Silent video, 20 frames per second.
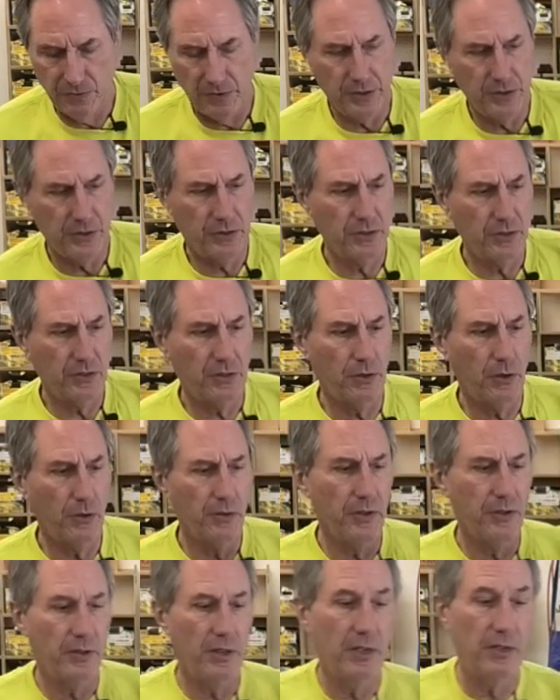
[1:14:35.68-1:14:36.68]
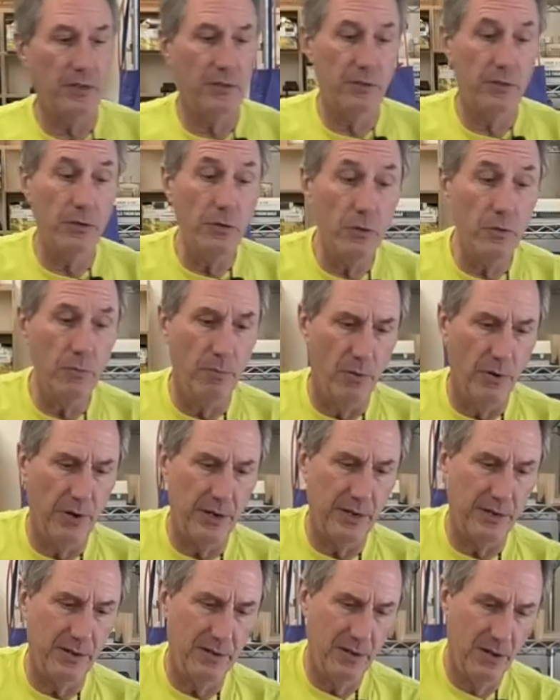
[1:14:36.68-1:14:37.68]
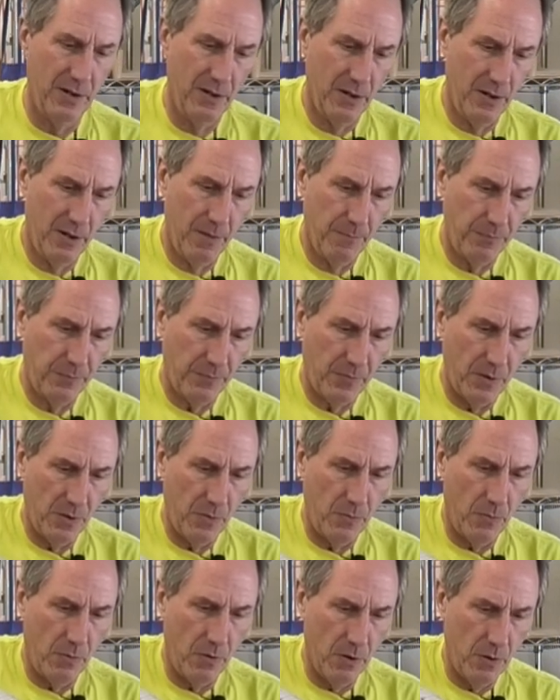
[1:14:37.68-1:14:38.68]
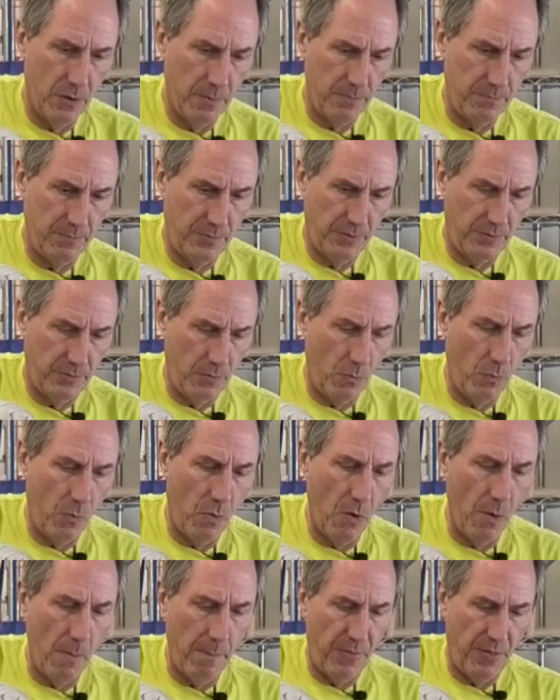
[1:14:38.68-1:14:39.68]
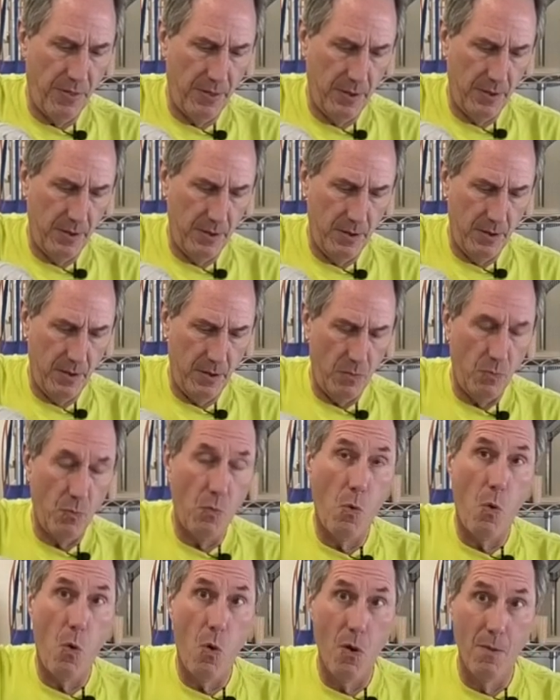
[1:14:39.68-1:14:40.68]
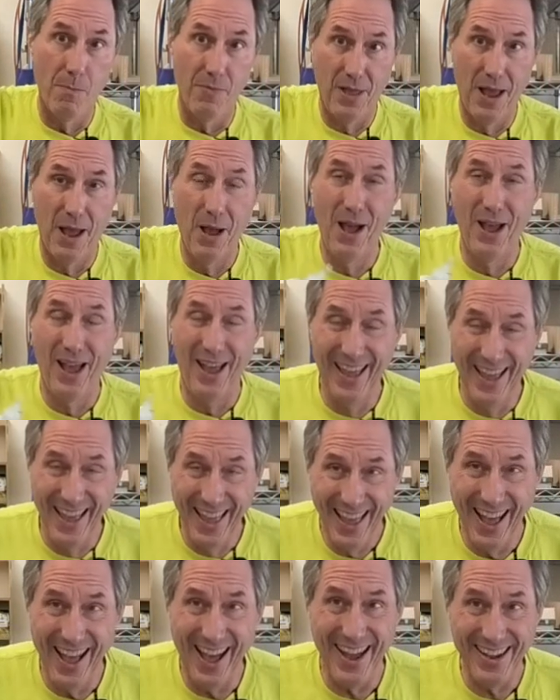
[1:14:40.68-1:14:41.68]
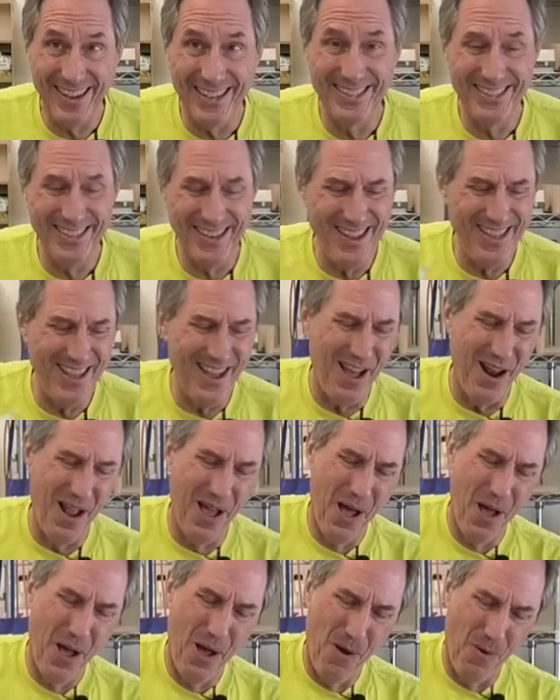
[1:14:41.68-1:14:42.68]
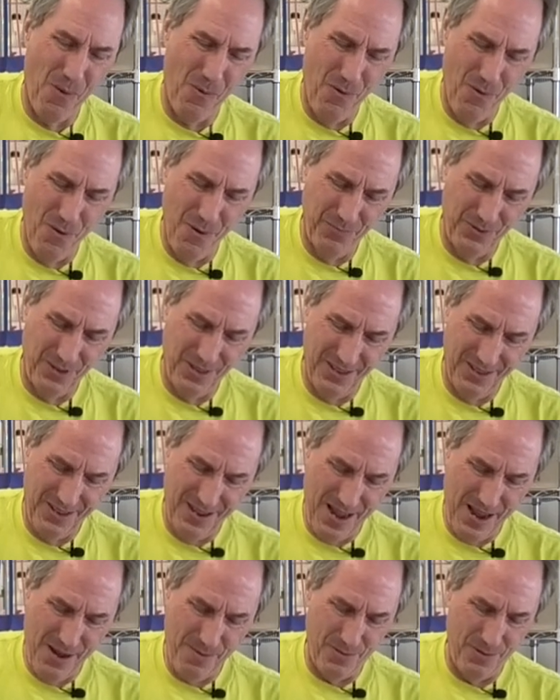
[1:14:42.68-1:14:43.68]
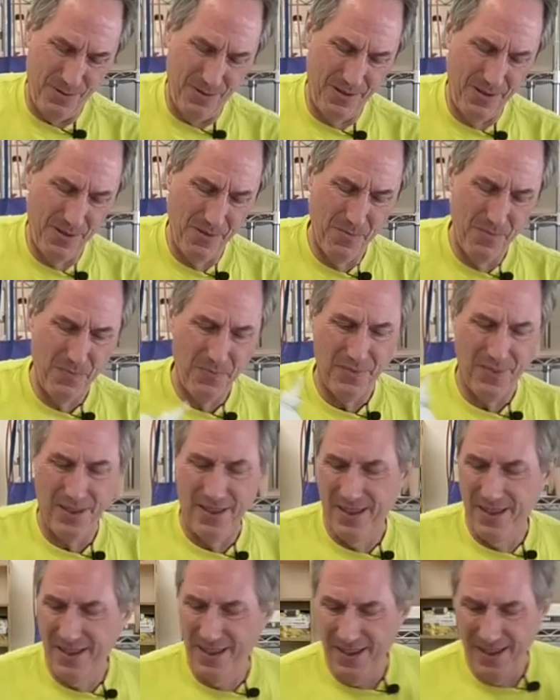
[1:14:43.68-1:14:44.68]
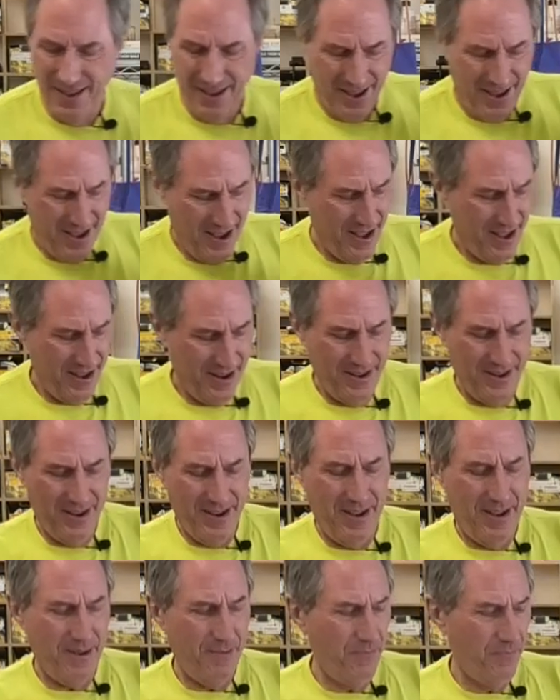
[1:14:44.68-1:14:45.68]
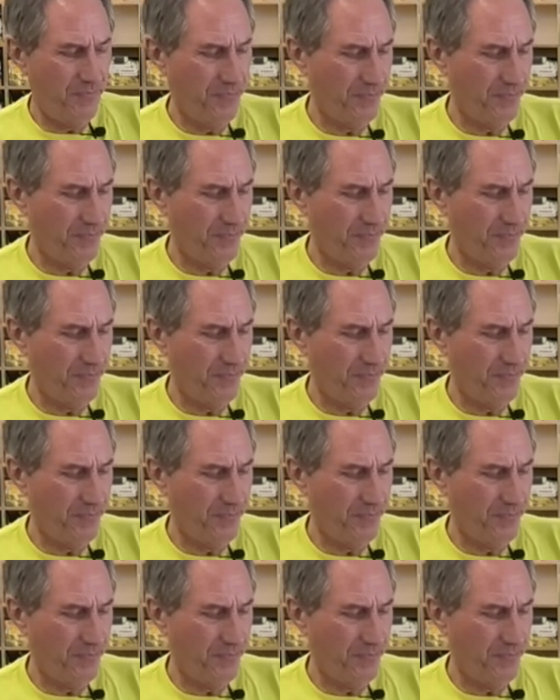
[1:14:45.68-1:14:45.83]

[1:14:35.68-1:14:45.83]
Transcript: finishes so that they do bring or warmth, warmth, I can say that, warmth to the table. And uh,